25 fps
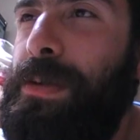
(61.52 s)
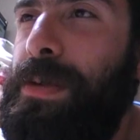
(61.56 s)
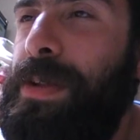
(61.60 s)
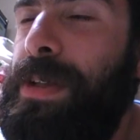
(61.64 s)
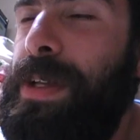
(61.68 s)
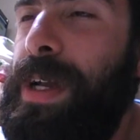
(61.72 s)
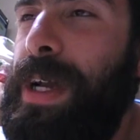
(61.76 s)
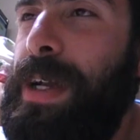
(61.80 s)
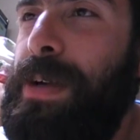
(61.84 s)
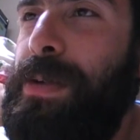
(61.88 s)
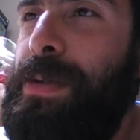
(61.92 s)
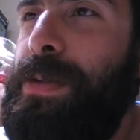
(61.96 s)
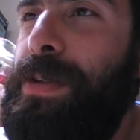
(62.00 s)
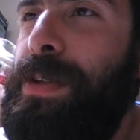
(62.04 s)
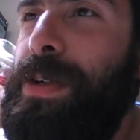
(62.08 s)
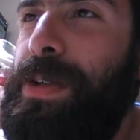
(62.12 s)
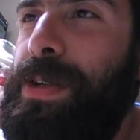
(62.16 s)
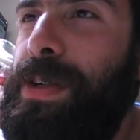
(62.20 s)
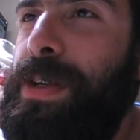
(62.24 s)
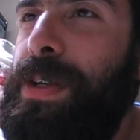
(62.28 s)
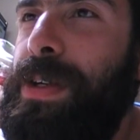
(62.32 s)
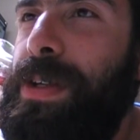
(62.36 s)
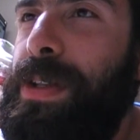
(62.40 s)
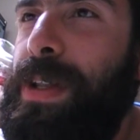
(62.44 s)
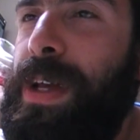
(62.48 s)
entitled to
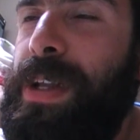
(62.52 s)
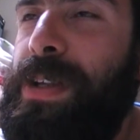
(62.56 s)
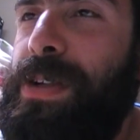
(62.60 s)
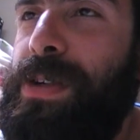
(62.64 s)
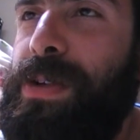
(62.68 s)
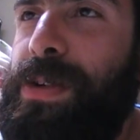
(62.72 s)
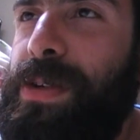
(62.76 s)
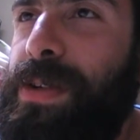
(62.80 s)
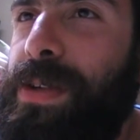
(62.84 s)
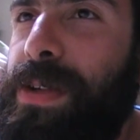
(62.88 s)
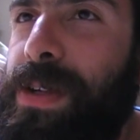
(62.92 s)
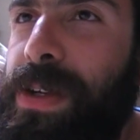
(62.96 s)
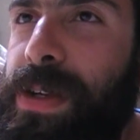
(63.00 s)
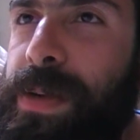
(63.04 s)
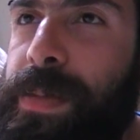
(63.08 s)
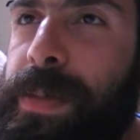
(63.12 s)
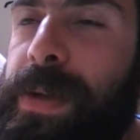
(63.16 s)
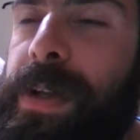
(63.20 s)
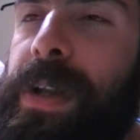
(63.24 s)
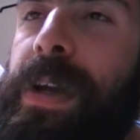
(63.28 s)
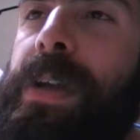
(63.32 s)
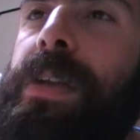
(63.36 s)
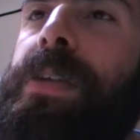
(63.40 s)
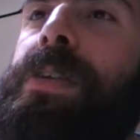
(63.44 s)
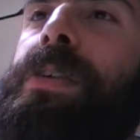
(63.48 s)
shit. That's just human
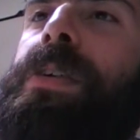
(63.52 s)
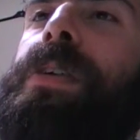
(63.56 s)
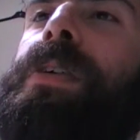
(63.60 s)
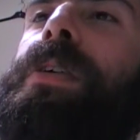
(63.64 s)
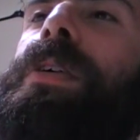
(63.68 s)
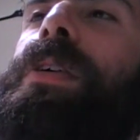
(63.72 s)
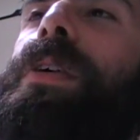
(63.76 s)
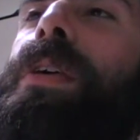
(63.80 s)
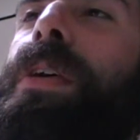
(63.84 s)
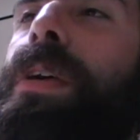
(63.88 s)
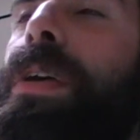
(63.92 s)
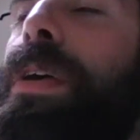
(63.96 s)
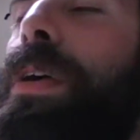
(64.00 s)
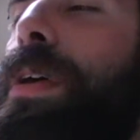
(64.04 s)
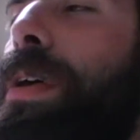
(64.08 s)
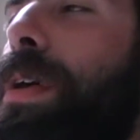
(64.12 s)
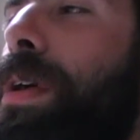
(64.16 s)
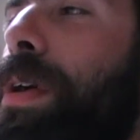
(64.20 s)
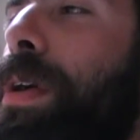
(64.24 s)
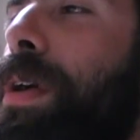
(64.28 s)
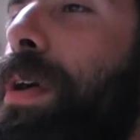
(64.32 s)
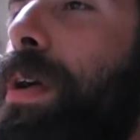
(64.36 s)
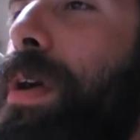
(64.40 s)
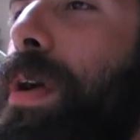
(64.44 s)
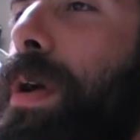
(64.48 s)
nature.
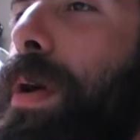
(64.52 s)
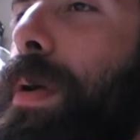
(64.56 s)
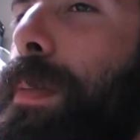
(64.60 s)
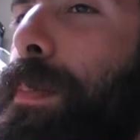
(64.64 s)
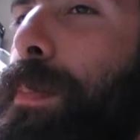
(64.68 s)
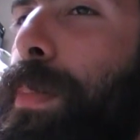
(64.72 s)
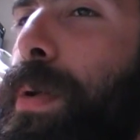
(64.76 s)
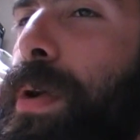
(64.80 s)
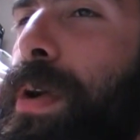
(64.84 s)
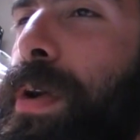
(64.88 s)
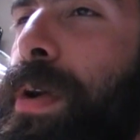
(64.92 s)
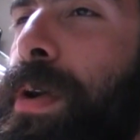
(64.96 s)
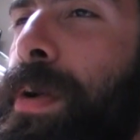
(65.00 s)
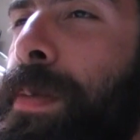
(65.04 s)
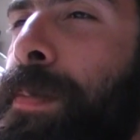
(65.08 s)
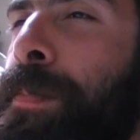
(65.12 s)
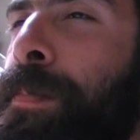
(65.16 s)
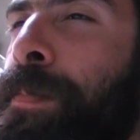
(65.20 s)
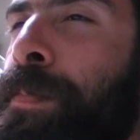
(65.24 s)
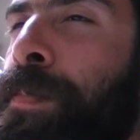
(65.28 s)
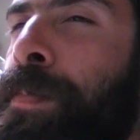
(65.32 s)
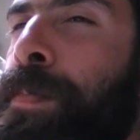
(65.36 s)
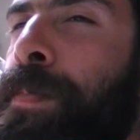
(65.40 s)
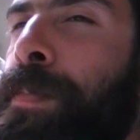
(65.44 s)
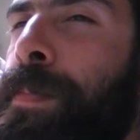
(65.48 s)
But
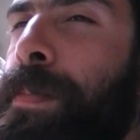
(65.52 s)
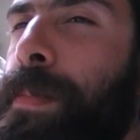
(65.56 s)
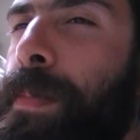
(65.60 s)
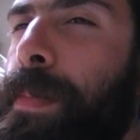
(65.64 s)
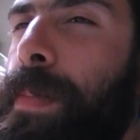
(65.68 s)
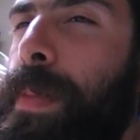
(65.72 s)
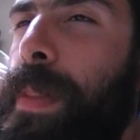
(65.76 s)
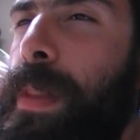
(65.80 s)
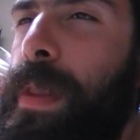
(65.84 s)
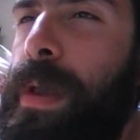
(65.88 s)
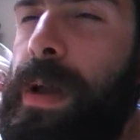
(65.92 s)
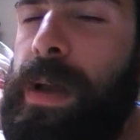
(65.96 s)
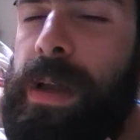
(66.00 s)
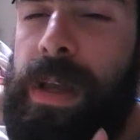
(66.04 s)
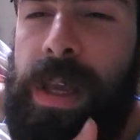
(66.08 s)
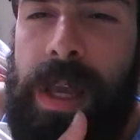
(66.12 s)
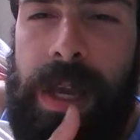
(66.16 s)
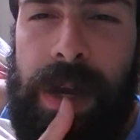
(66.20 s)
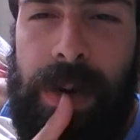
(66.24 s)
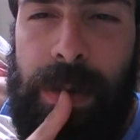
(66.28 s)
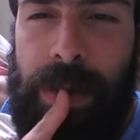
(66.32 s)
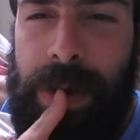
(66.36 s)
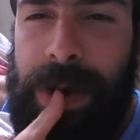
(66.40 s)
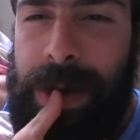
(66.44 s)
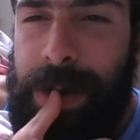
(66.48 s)

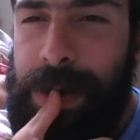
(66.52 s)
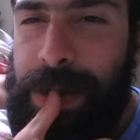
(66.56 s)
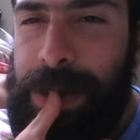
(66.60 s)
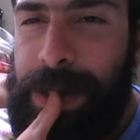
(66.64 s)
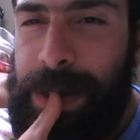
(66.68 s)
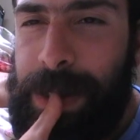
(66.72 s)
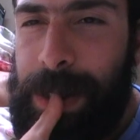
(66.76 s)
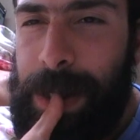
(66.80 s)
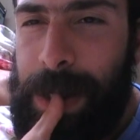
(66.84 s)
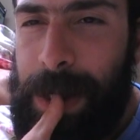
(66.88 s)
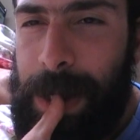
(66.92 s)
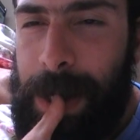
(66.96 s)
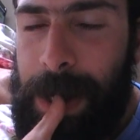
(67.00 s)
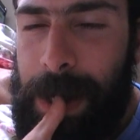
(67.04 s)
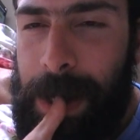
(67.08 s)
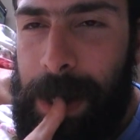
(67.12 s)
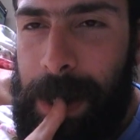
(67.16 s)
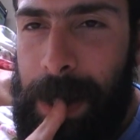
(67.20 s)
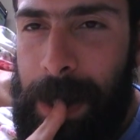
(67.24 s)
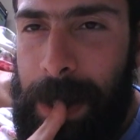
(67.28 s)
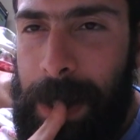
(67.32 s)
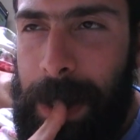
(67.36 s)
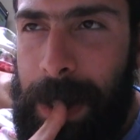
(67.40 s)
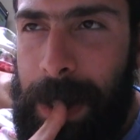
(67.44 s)
yeah, when I was younger,